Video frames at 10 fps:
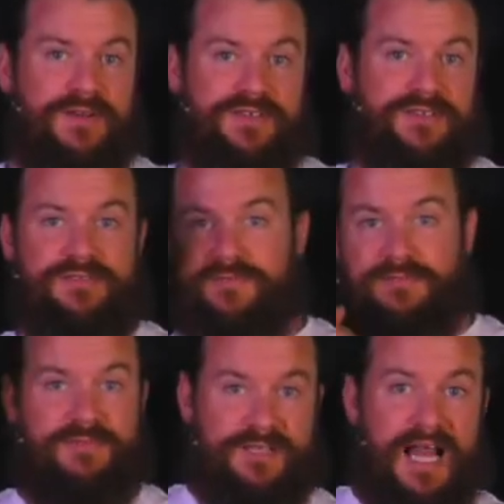because
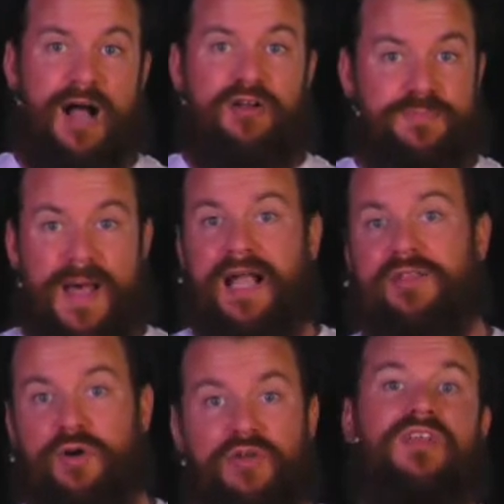clouds
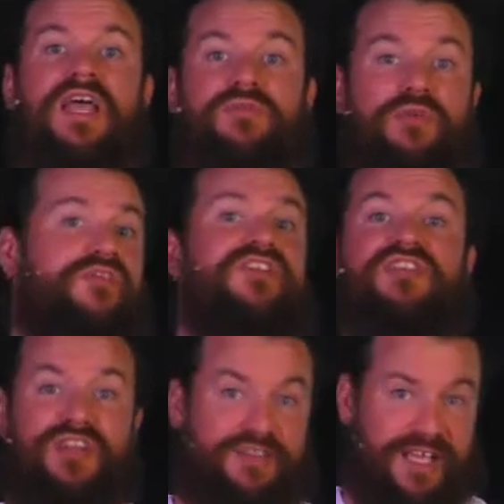back in those days were
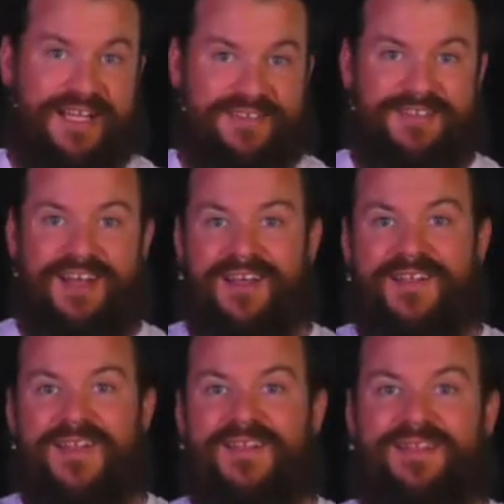physical things,
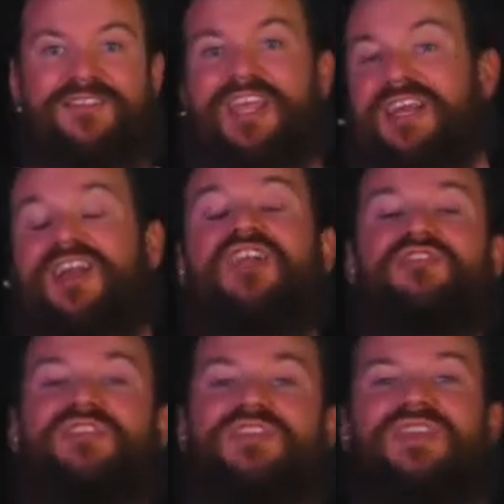not
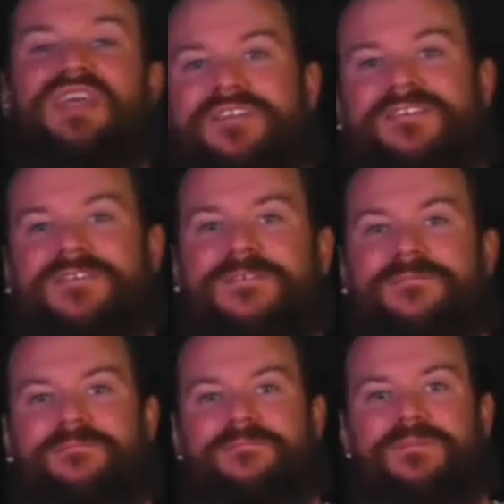technological things.
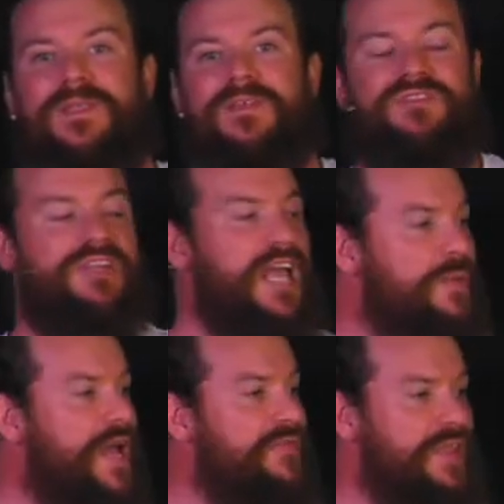So
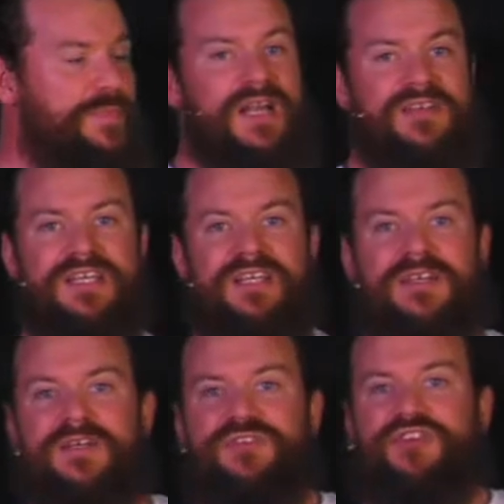today, we have the
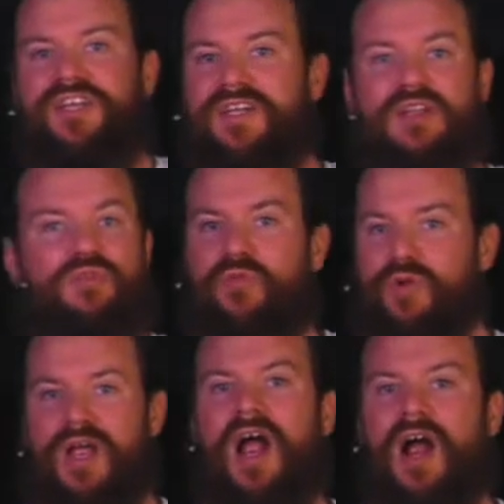ability to connect
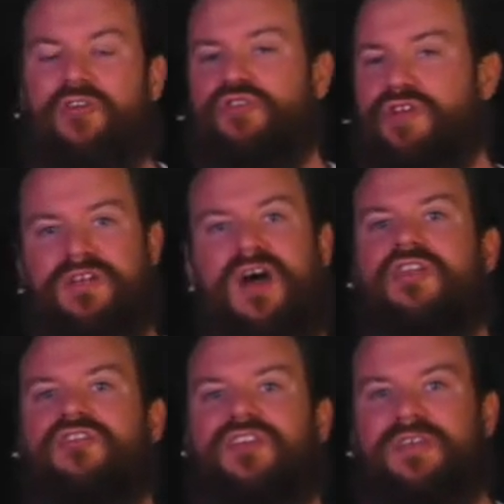wherever we are to
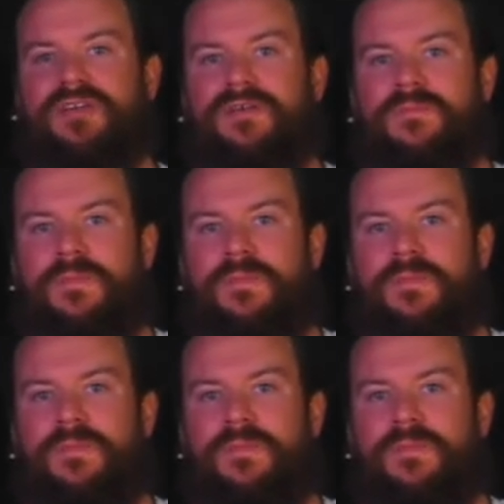technology.